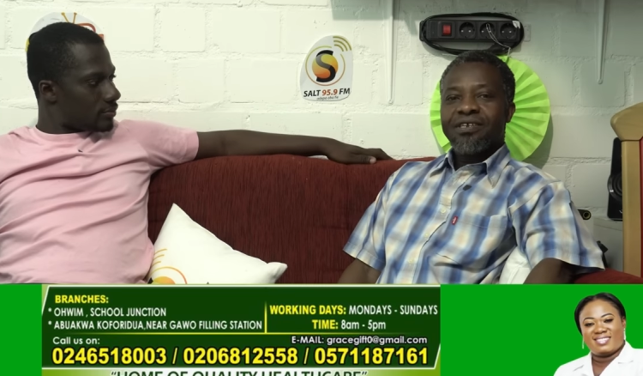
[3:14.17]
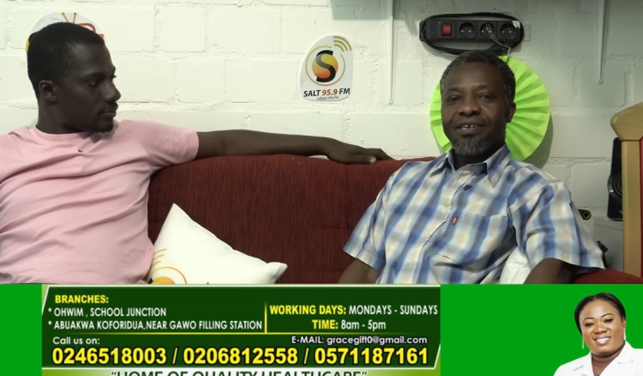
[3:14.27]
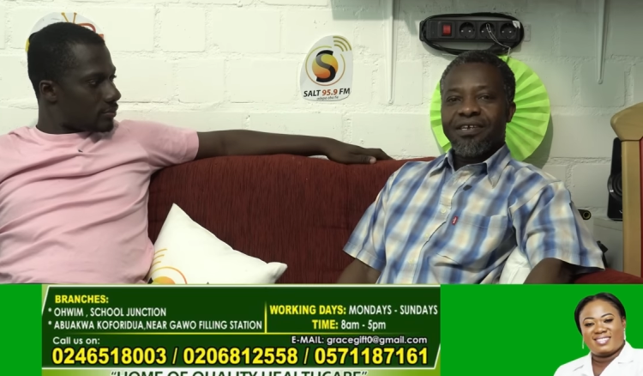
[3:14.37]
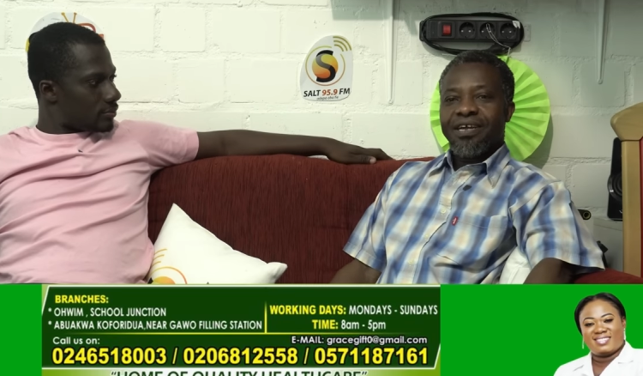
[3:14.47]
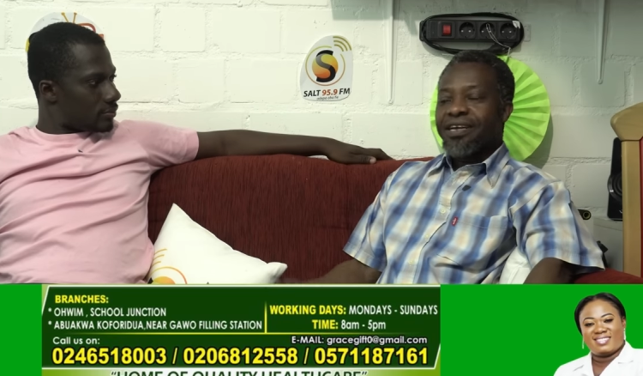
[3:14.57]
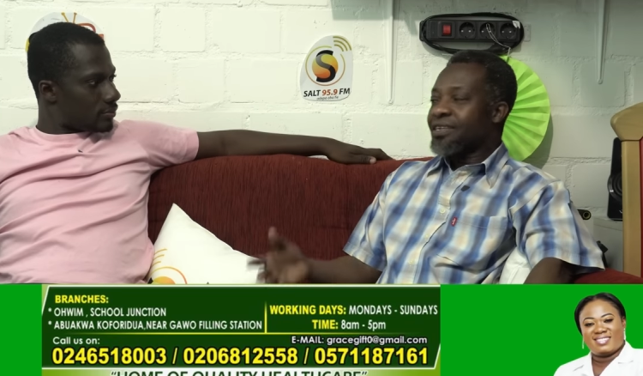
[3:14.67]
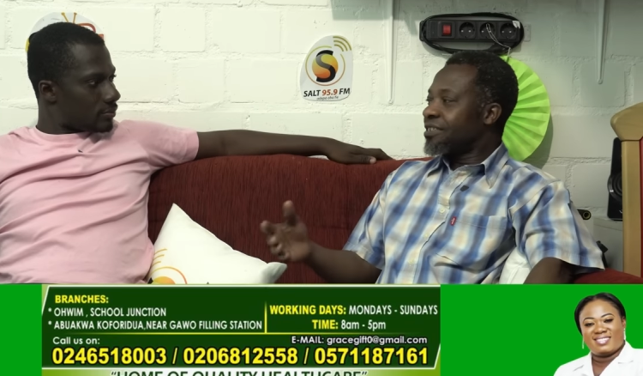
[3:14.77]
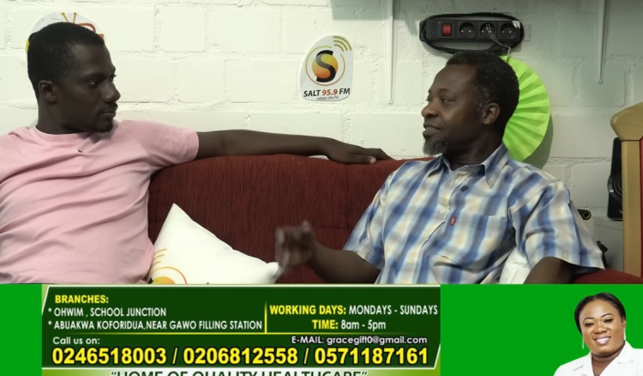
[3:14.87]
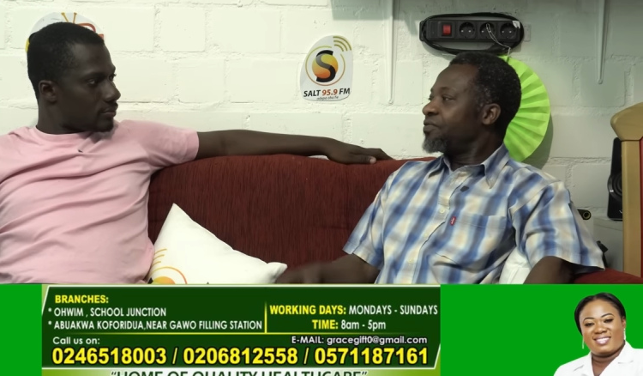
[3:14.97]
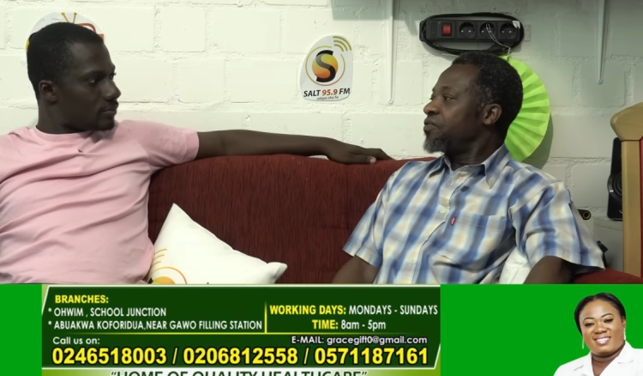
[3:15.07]
Speaker 1: a
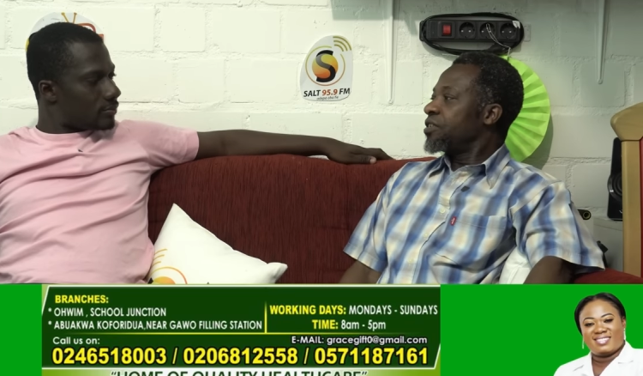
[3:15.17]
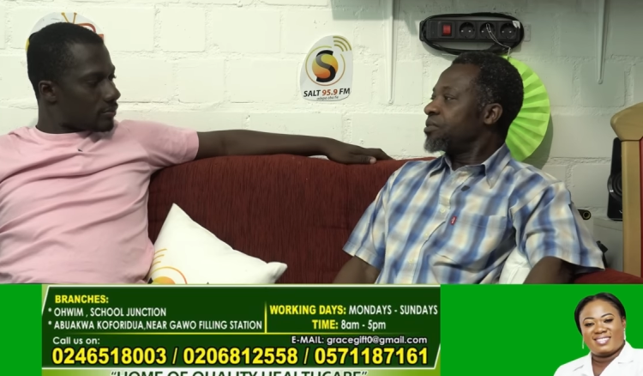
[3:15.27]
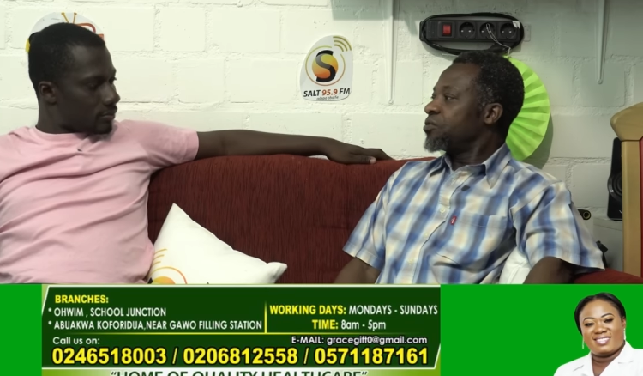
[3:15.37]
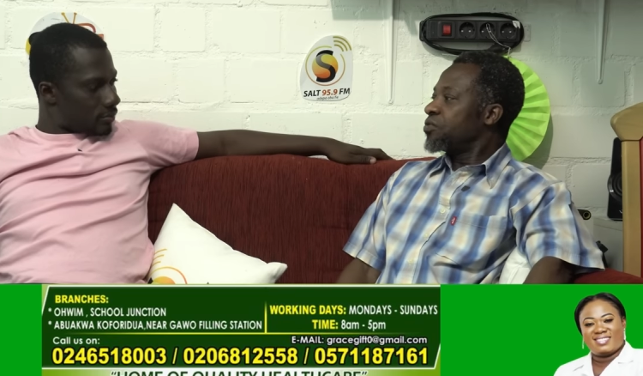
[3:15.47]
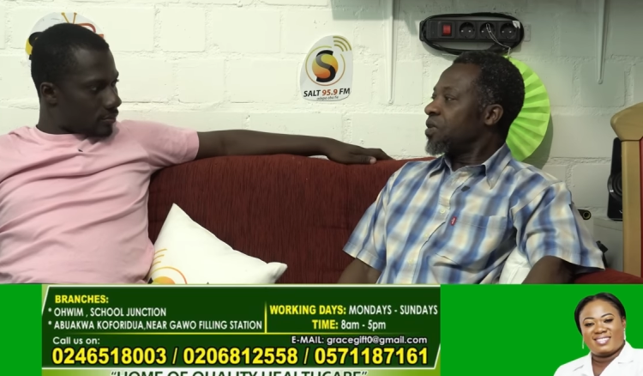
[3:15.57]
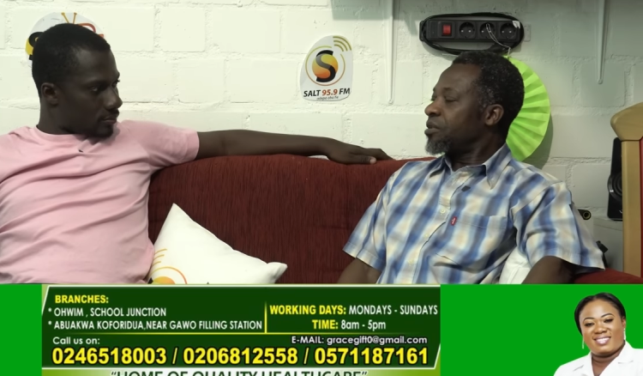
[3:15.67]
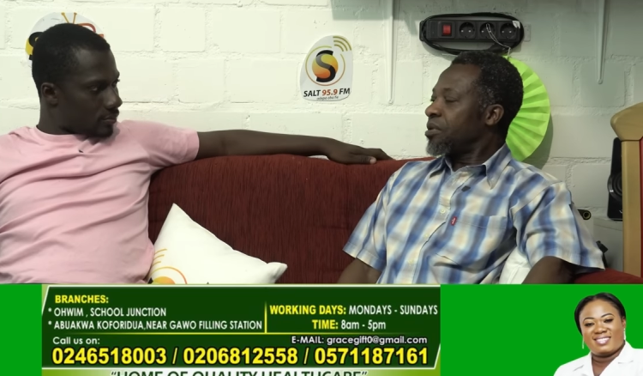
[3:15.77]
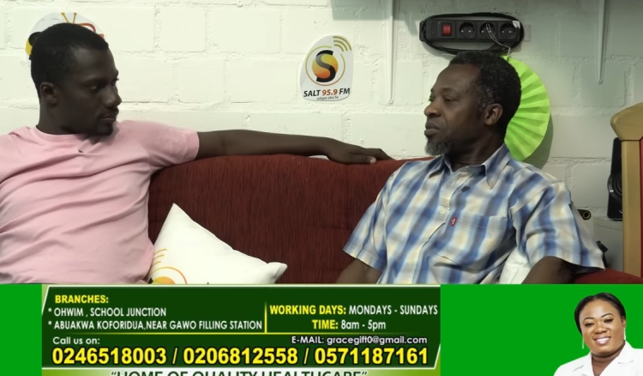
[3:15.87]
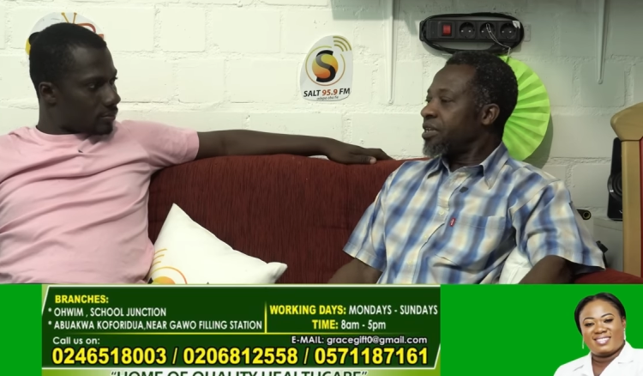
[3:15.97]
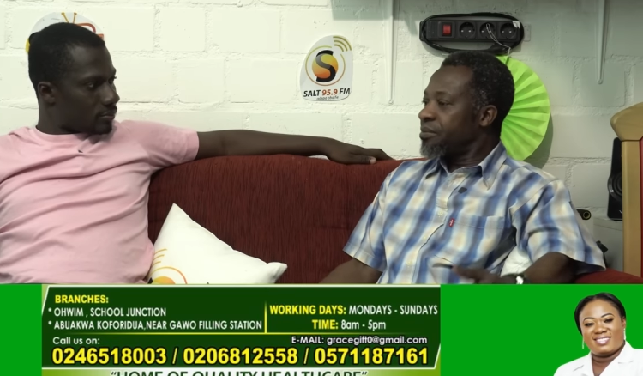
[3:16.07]
tearful anyone one.
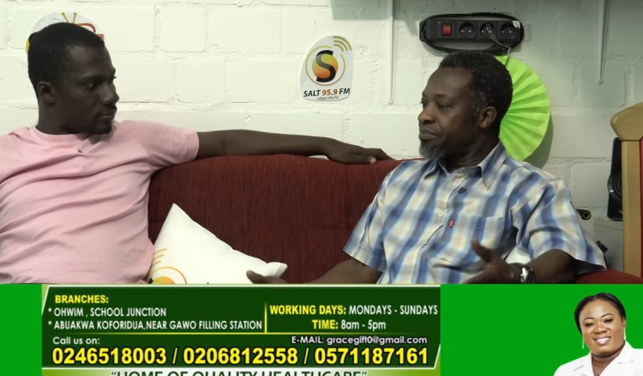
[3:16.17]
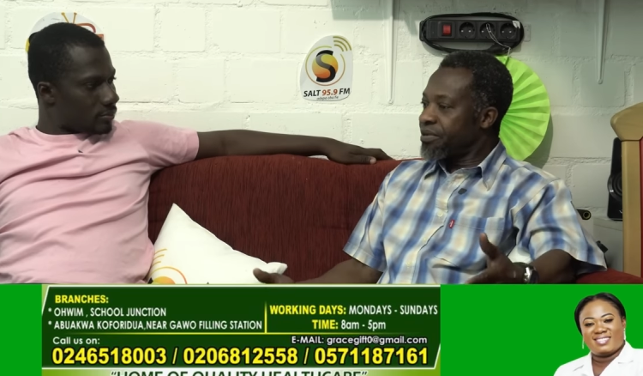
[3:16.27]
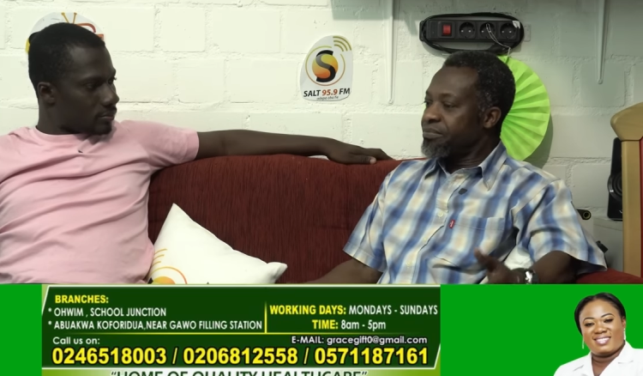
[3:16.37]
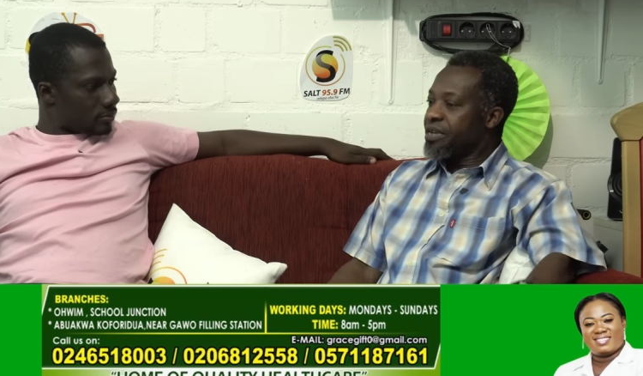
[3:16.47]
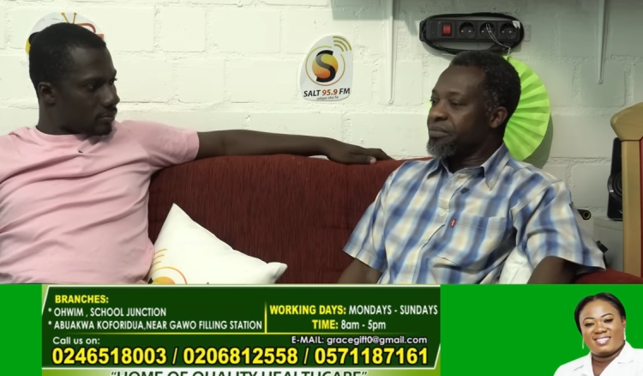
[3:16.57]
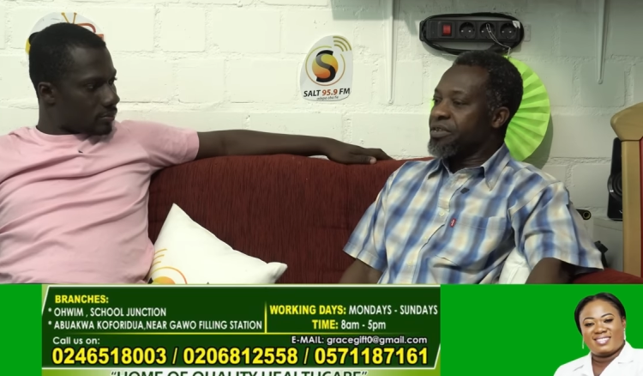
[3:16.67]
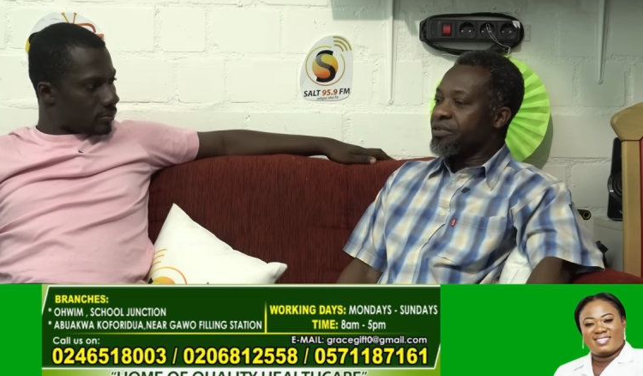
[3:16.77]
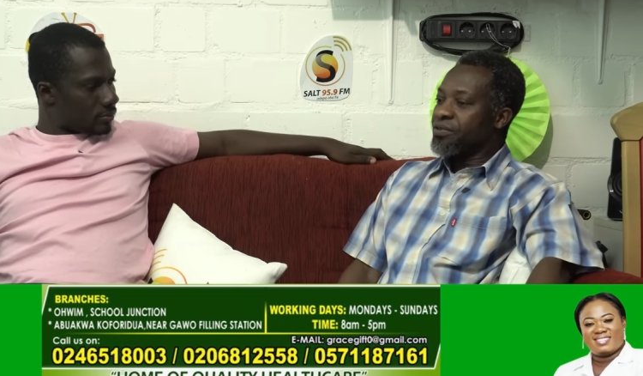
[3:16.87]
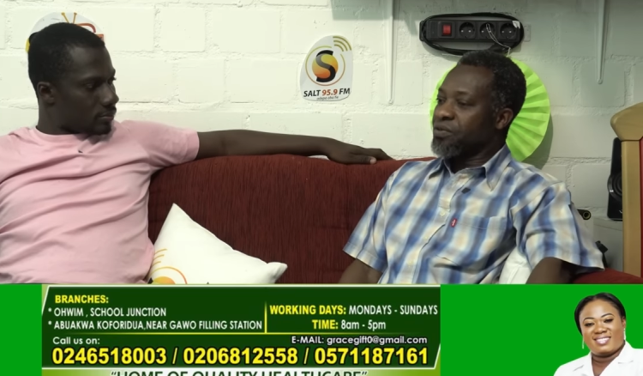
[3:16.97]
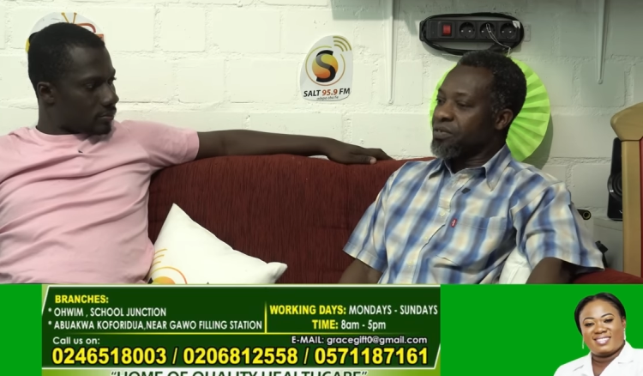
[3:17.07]
My bonnie pin baby
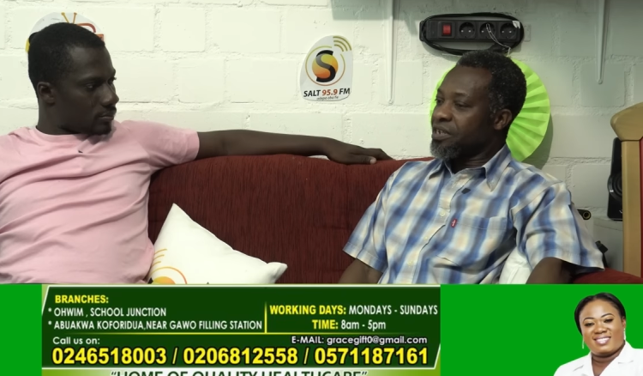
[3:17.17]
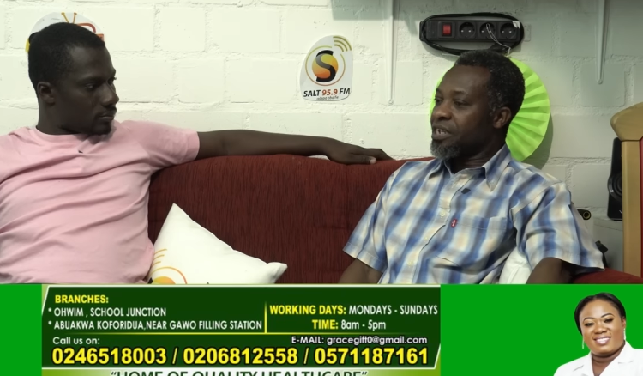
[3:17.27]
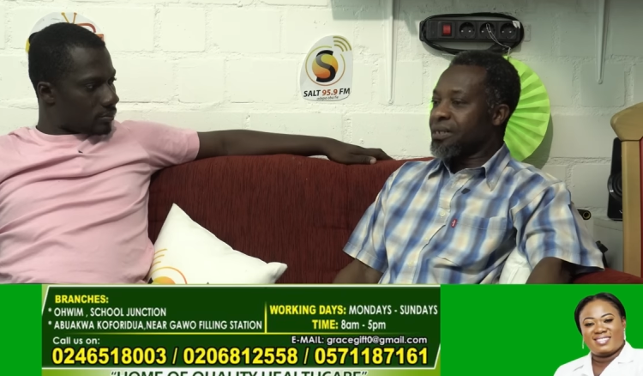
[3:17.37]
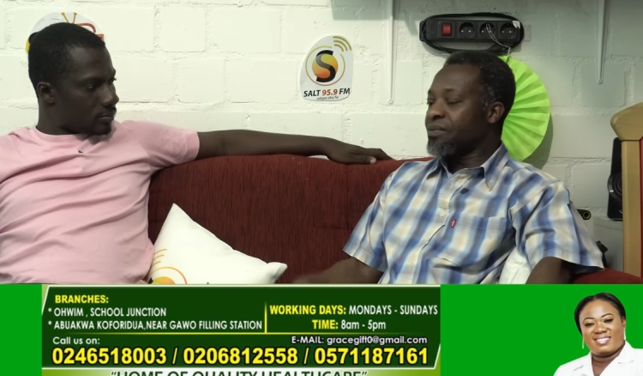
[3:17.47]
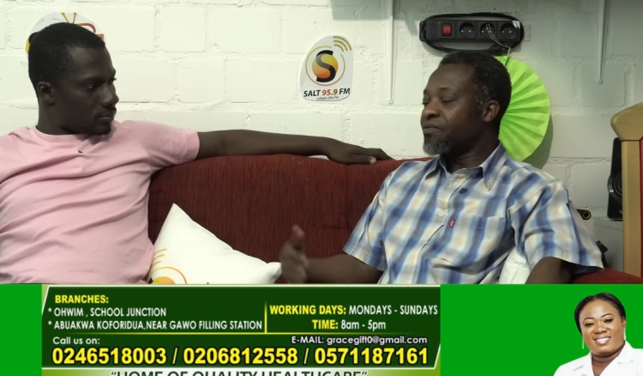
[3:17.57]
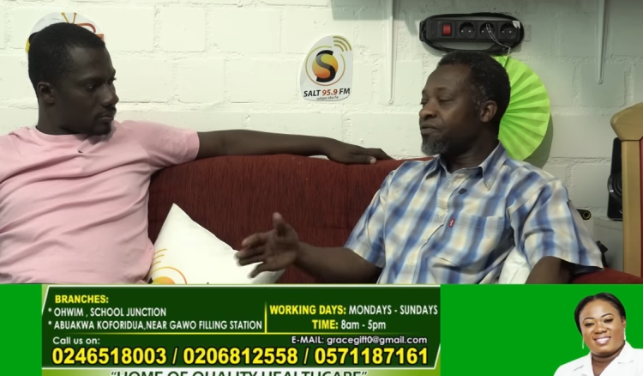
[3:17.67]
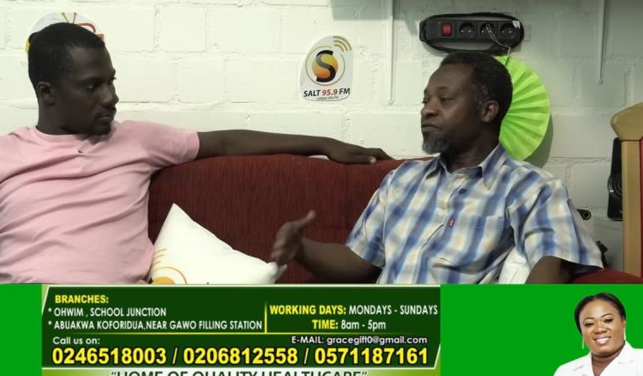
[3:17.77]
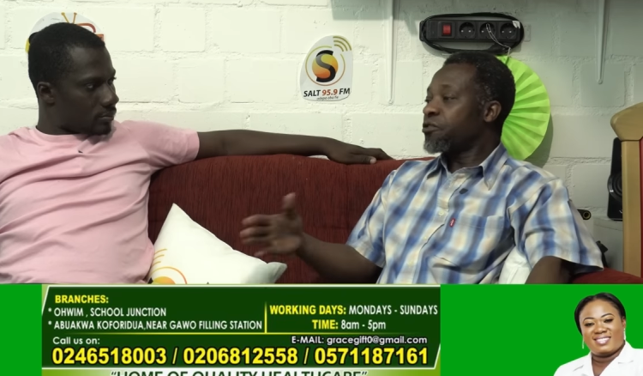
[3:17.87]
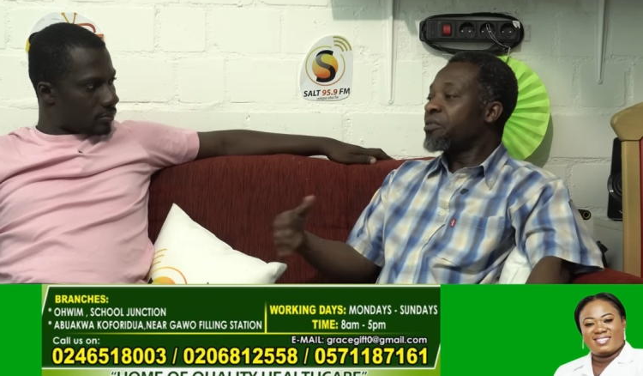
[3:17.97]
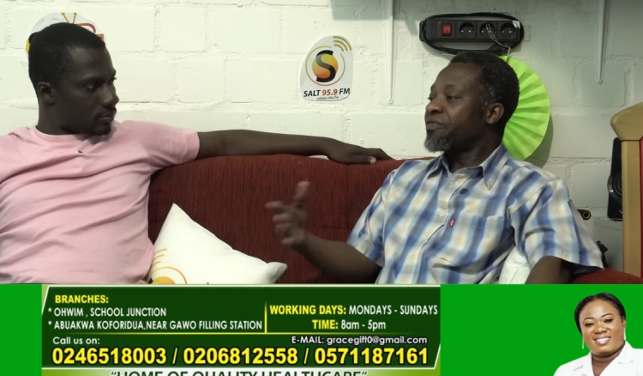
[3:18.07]
adru said as I'm full
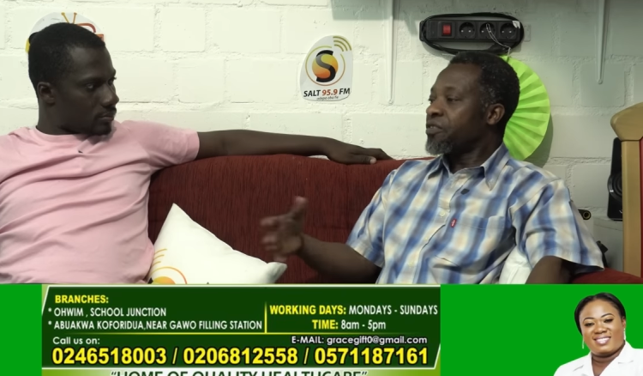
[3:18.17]
from a